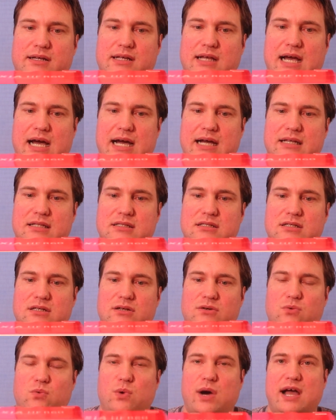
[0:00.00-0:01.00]
got
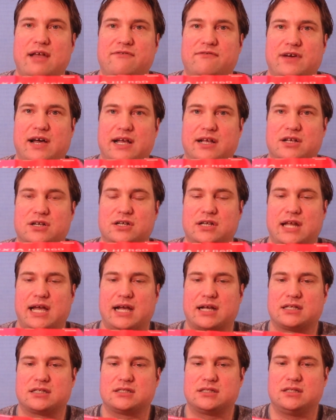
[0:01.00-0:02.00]
Wi-Fi
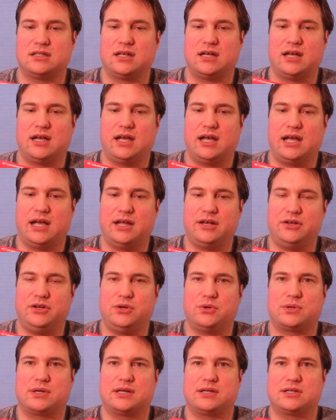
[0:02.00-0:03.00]
Connect, and
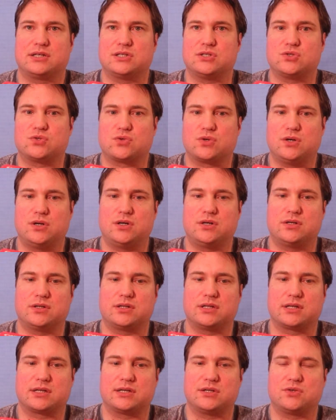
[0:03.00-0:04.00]
you can control
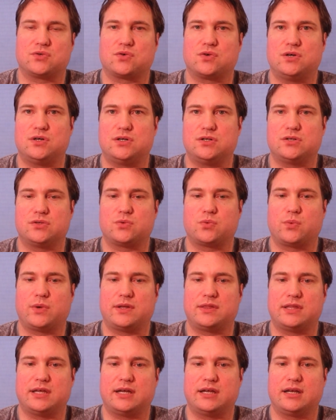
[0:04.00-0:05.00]
the controls
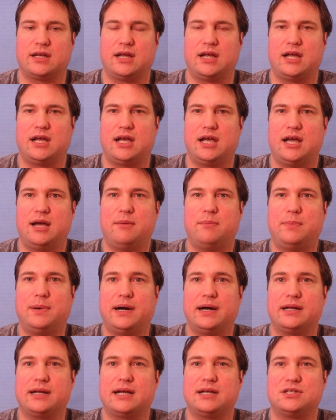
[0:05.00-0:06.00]
with it.
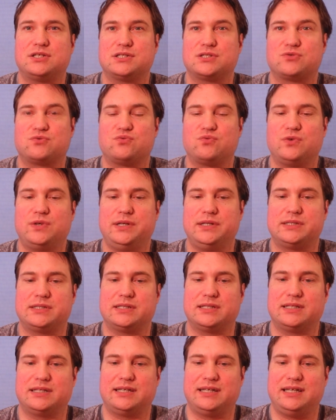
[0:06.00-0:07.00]
But I just
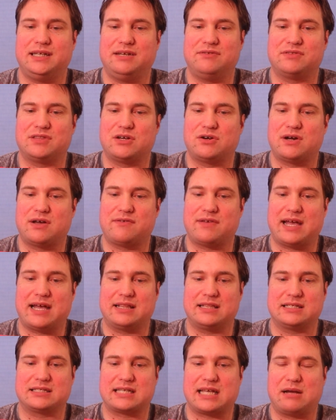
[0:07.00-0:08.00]
recently, even though I've
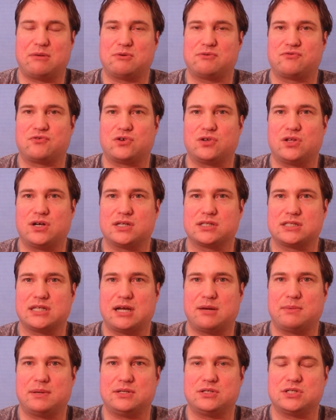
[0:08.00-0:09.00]
had this camera for a long
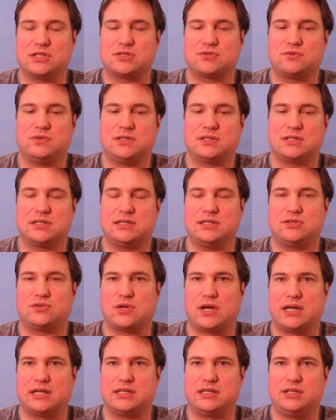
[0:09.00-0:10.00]
time, I just recently
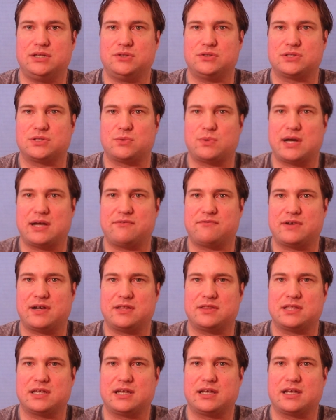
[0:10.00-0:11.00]
tried to use the Wi-Fi
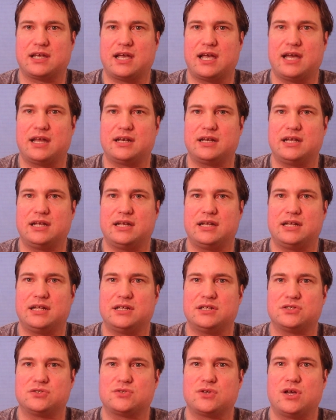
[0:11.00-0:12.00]
thing, and it
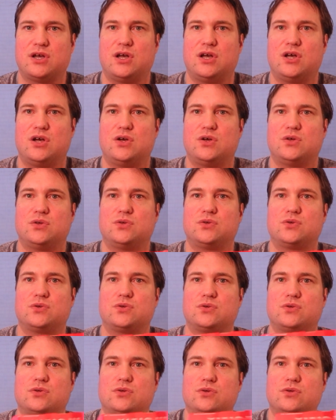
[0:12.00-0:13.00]
is
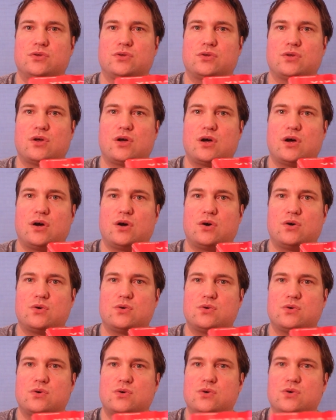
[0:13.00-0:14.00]

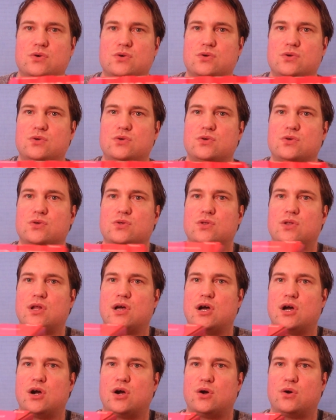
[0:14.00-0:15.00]
so
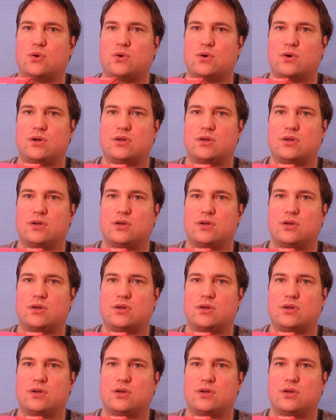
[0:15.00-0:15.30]
slow.